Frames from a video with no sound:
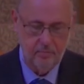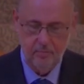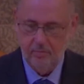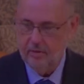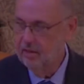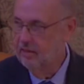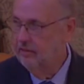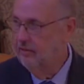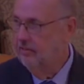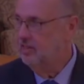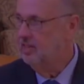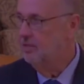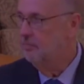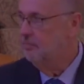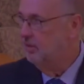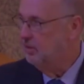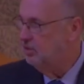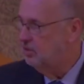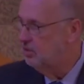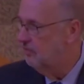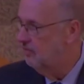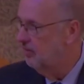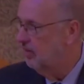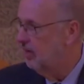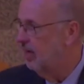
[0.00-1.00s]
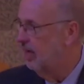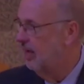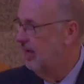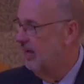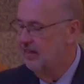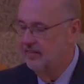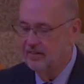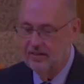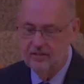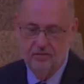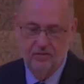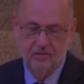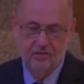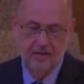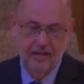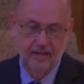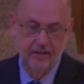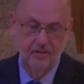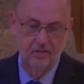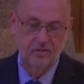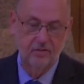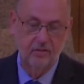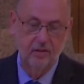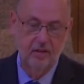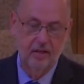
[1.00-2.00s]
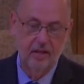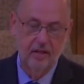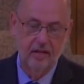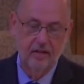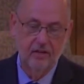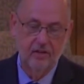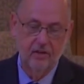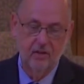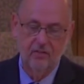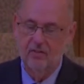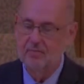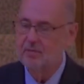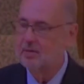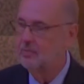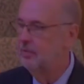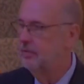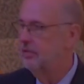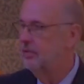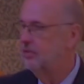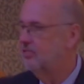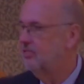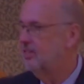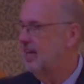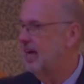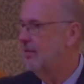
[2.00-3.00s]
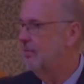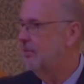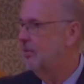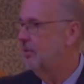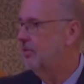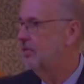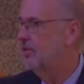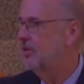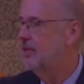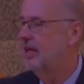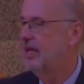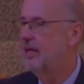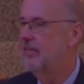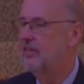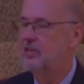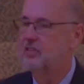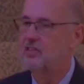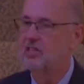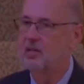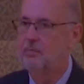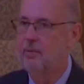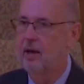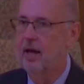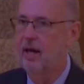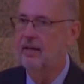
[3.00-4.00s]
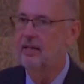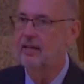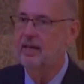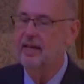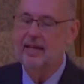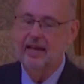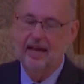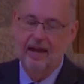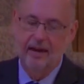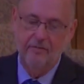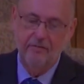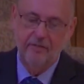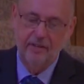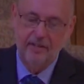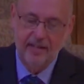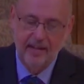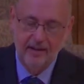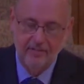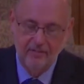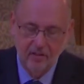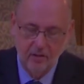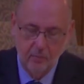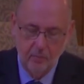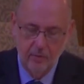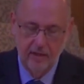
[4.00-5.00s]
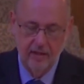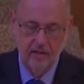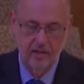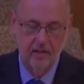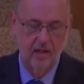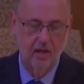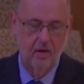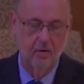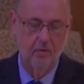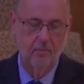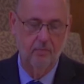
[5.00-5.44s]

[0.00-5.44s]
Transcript: There is a mitzvah that says to remember the Sabbath day, the Shabbat day, every day of the week, though.